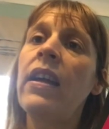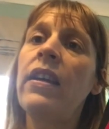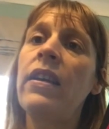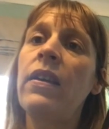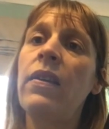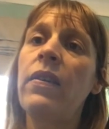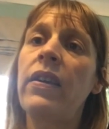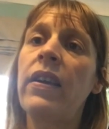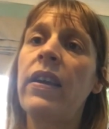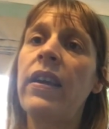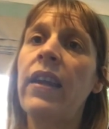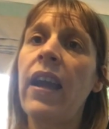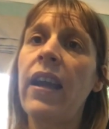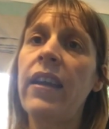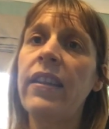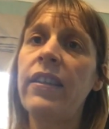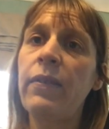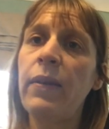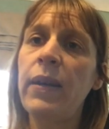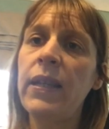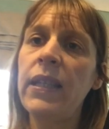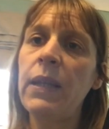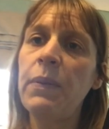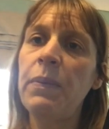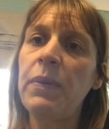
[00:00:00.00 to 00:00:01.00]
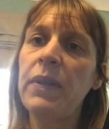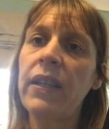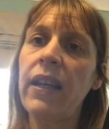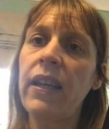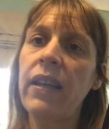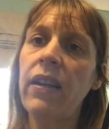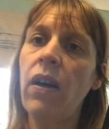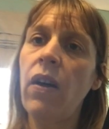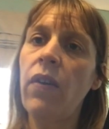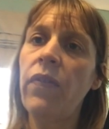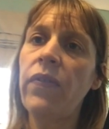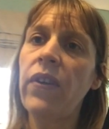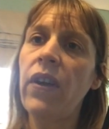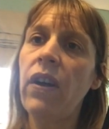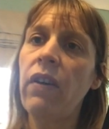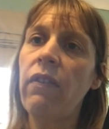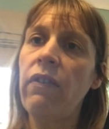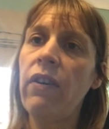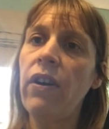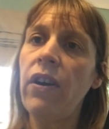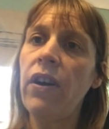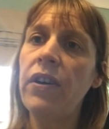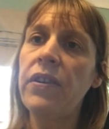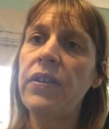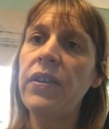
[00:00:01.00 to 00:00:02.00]
you can get 20% off
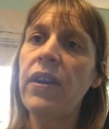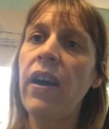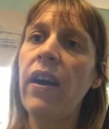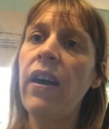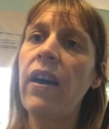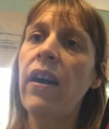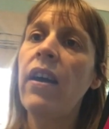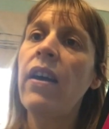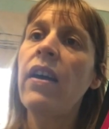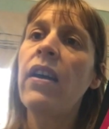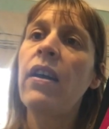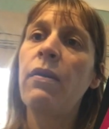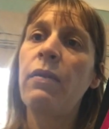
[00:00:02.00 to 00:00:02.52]
your order